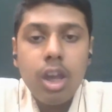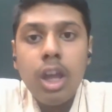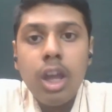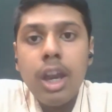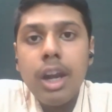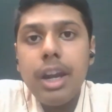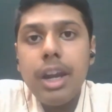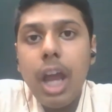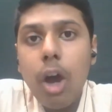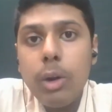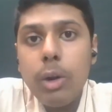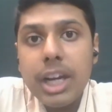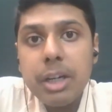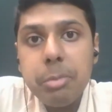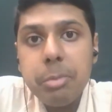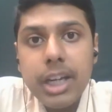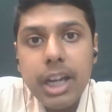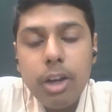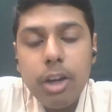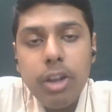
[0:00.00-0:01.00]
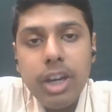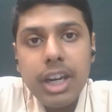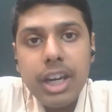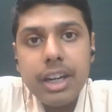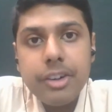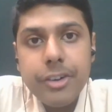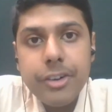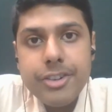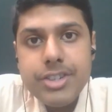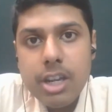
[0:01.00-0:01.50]
Now let me tell you an
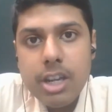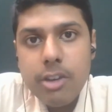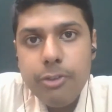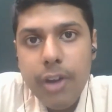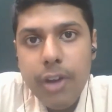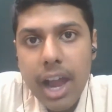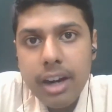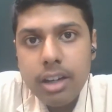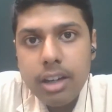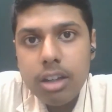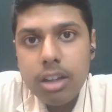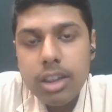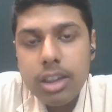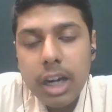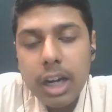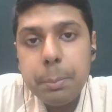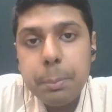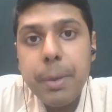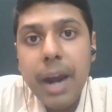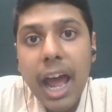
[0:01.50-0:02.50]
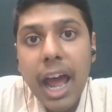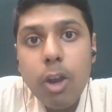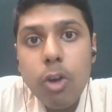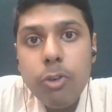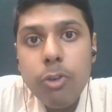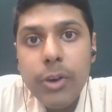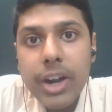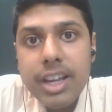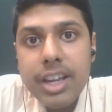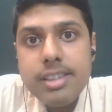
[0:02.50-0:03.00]
interesting fact, that
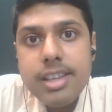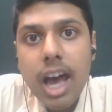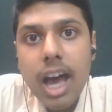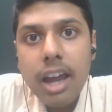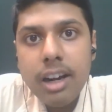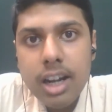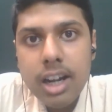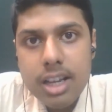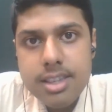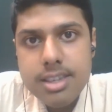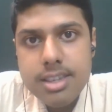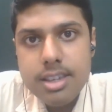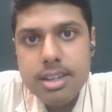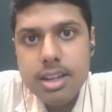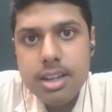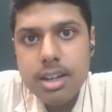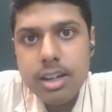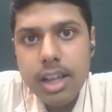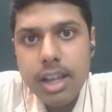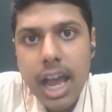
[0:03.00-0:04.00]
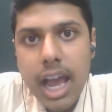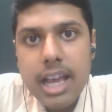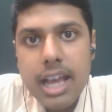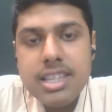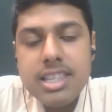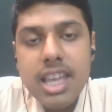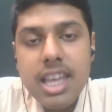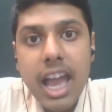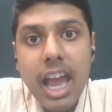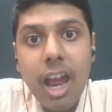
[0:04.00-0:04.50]
bryophytes are considered as
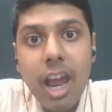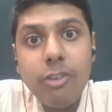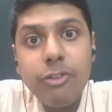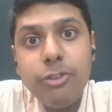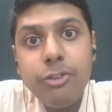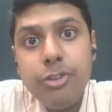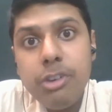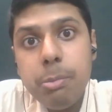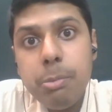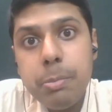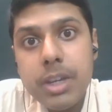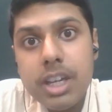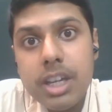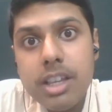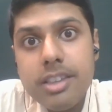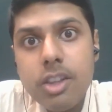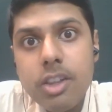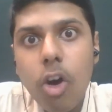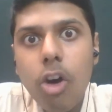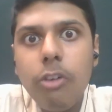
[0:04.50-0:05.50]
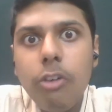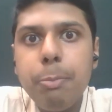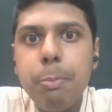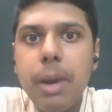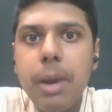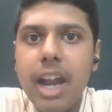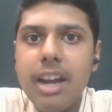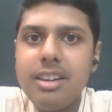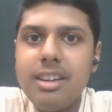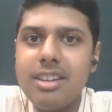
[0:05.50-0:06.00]
the amphibians of
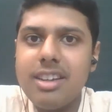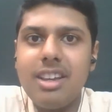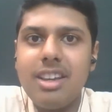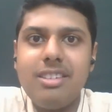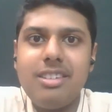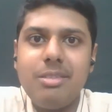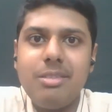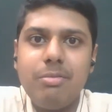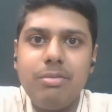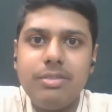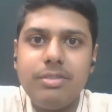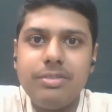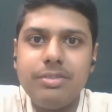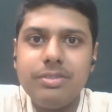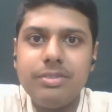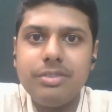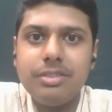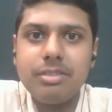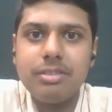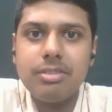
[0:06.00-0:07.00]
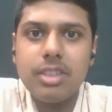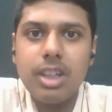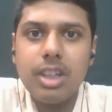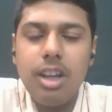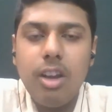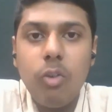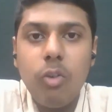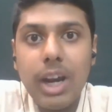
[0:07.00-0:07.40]
plant kingdom, while